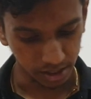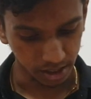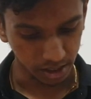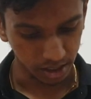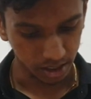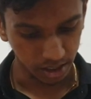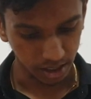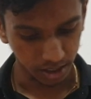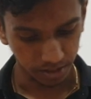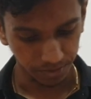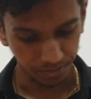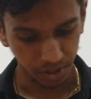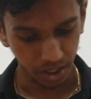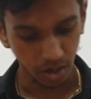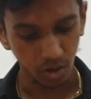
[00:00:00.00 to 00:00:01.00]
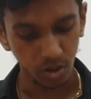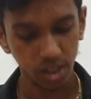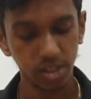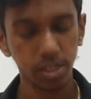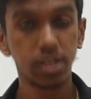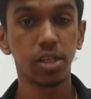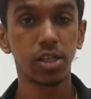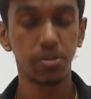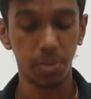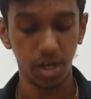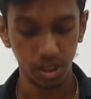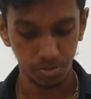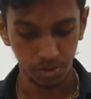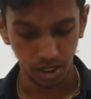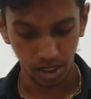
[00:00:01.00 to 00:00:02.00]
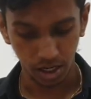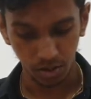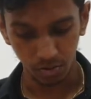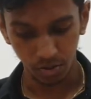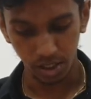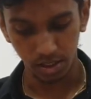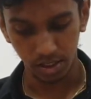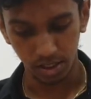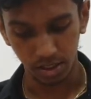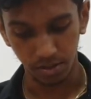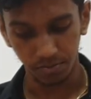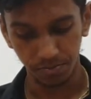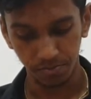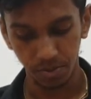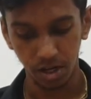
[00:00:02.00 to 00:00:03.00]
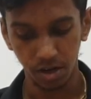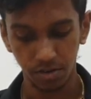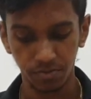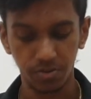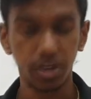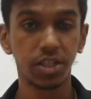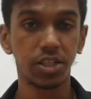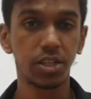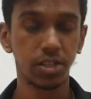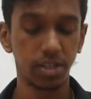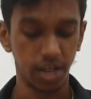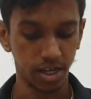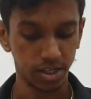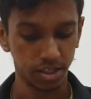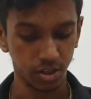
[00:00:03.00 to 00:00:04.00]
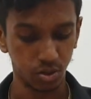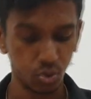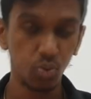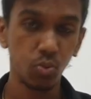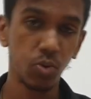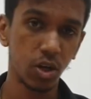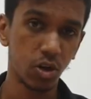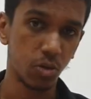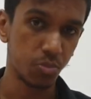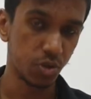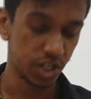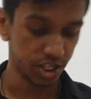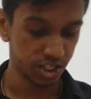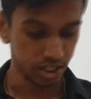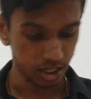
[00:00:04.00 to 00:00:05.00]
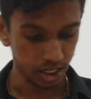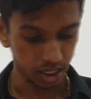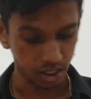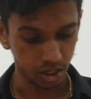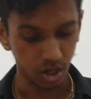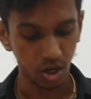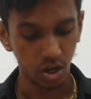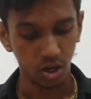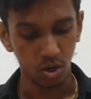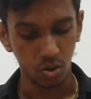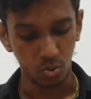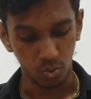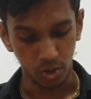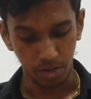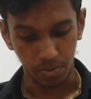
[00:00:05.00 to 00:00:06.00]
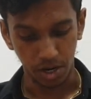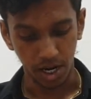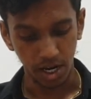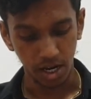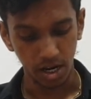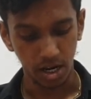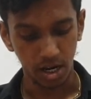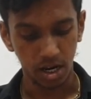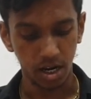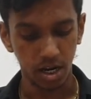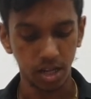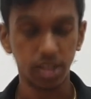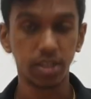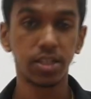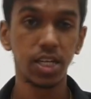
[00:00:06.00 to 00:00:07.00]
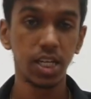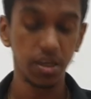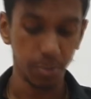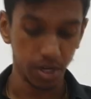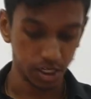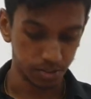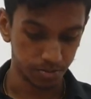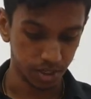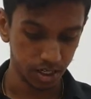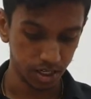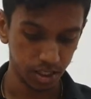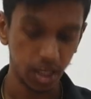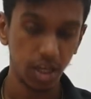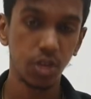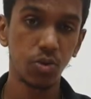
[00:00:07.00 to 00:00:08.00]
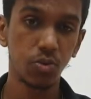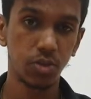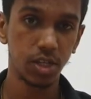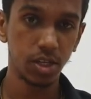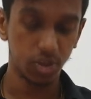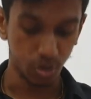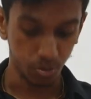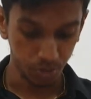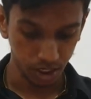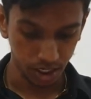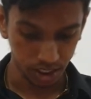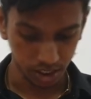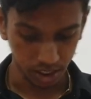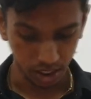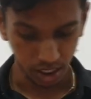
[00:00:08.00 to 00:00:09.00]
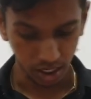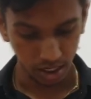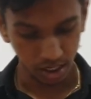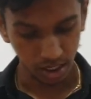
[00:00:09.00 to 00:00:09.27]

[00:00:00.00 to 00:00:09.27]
the organization's management accounting system functions as a two-way communication link, whereby the senior management, they use this communication link